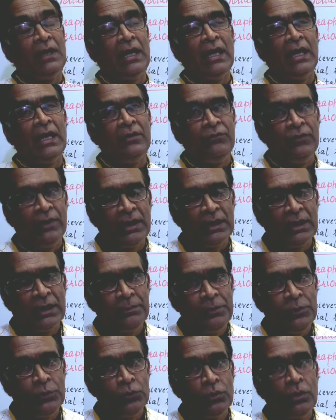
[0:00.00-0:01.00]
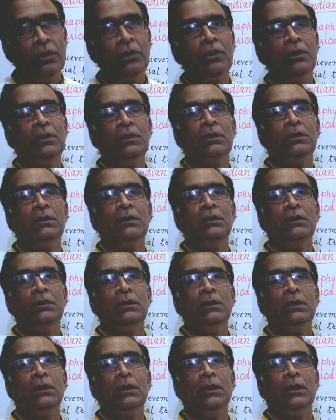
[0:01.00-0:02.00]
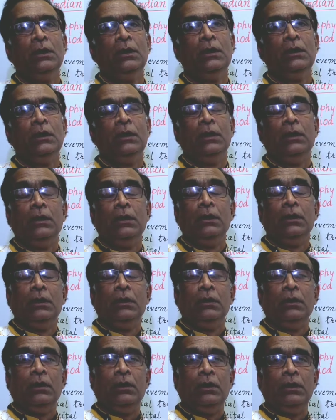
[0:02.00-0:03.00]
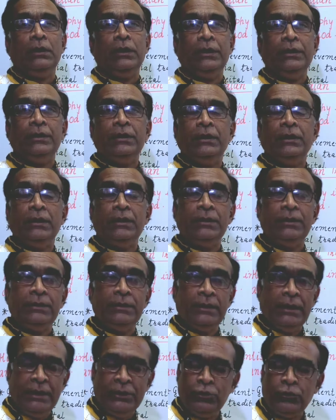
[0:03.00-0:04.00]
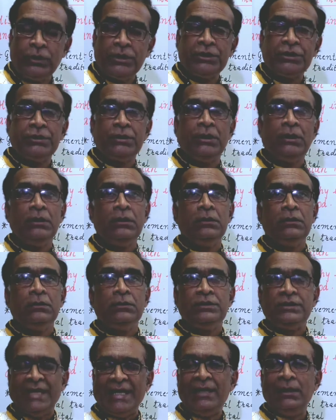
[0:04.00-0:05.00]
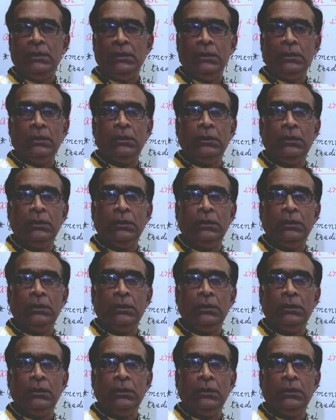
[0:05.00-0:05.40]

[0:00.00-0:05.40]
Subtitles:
I welcome you all in the educational channel